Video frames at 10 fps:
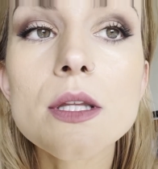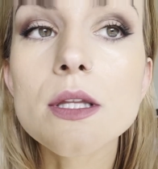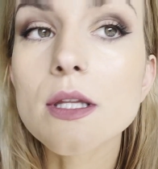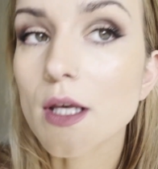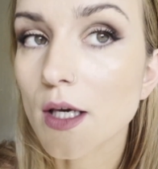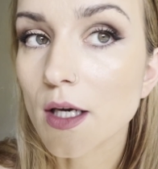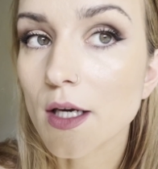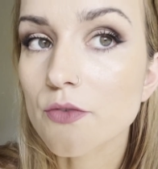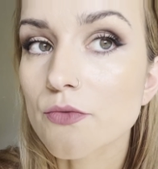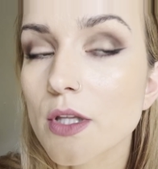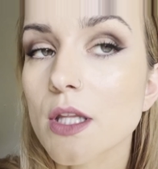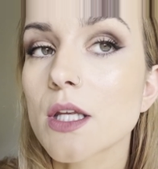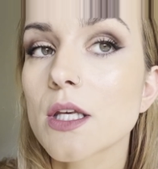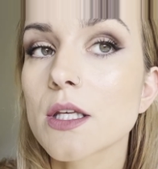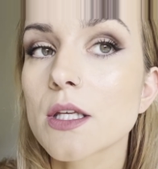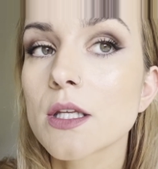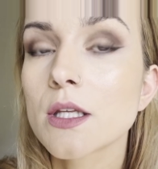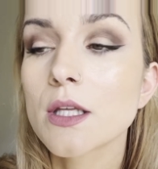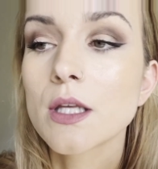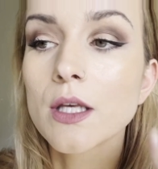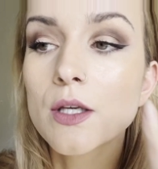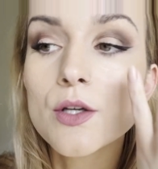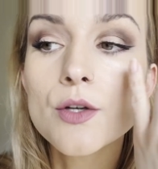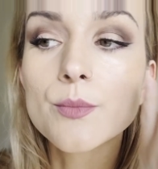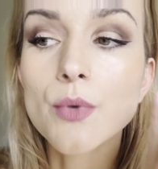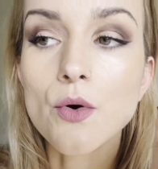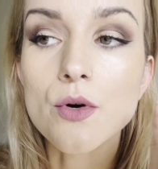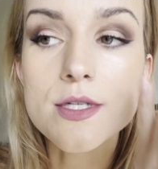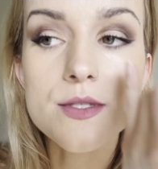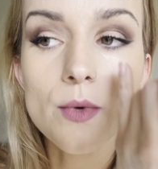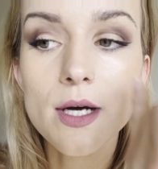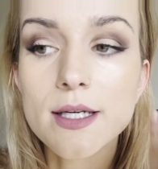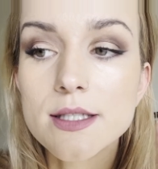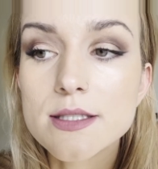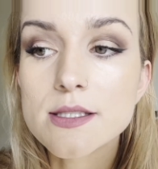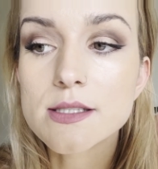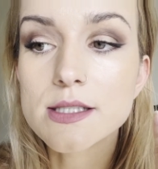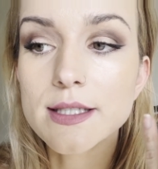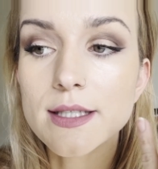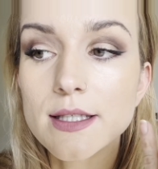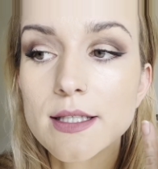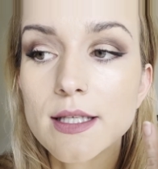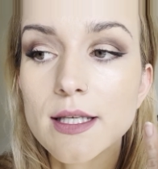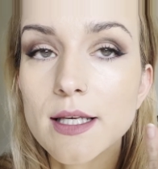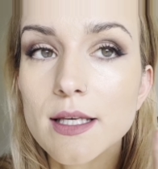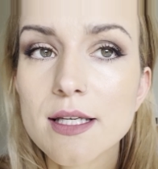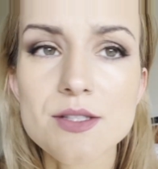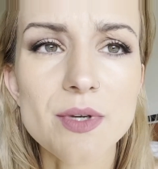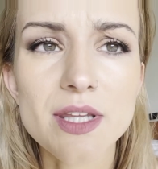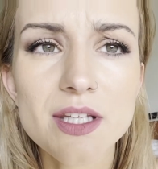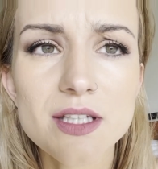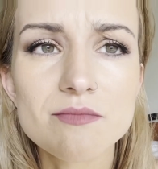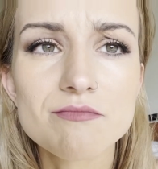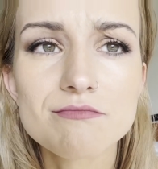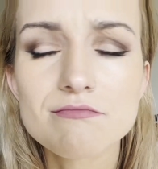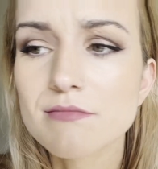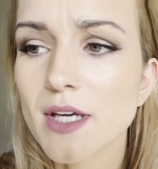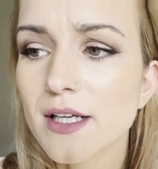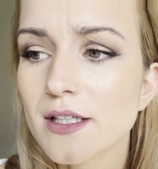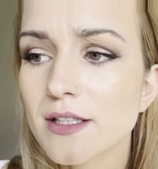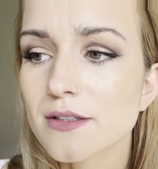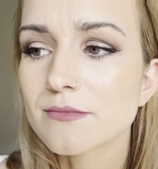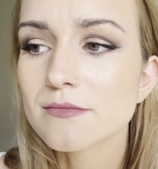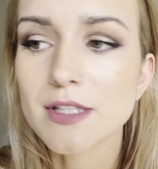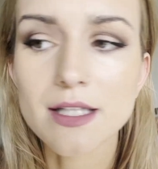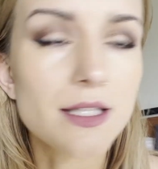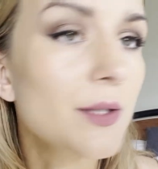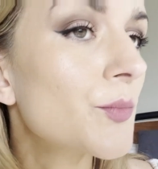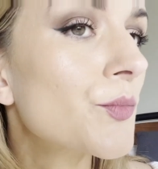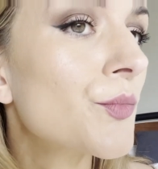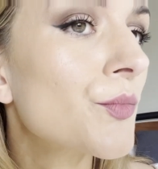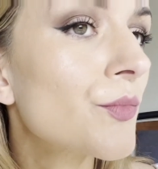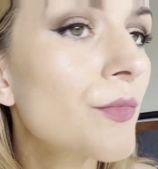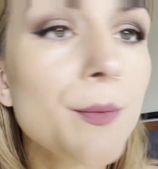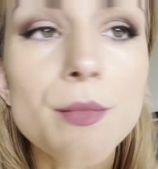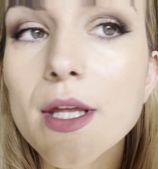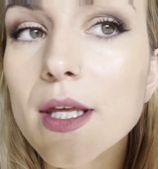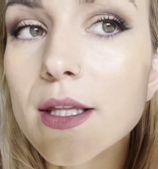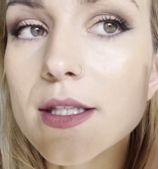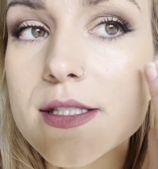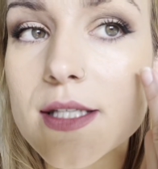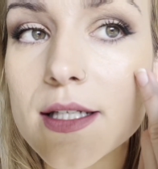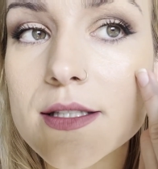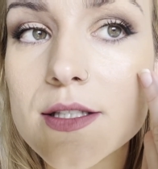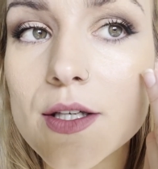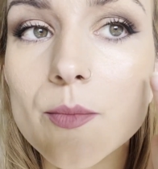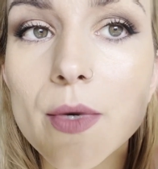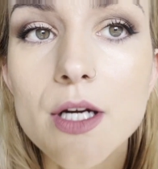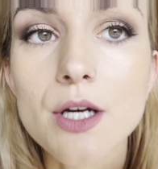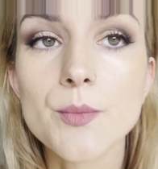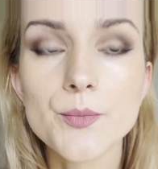yeah, I feel like pores wise, it's really good. I don't know, like, I'm thinking this side's looking better.